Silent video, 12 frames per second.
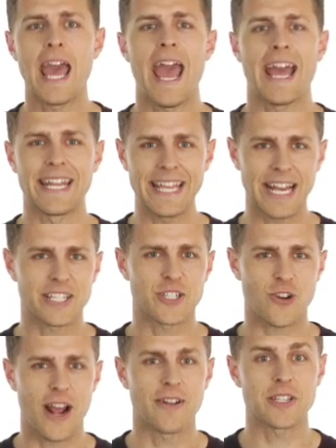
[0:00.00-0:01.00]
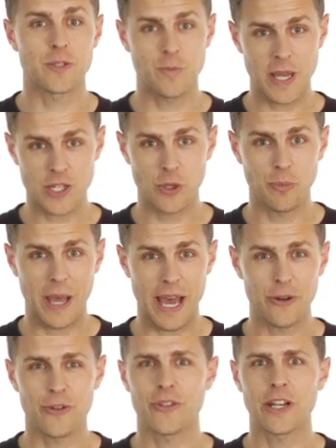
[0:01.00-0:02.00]
and he got to try out a special
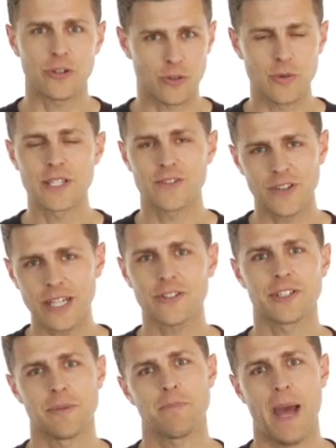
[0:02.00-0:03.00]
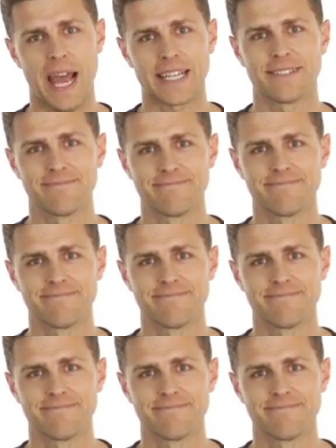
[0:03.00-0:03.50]
powder that grew his fingertip back.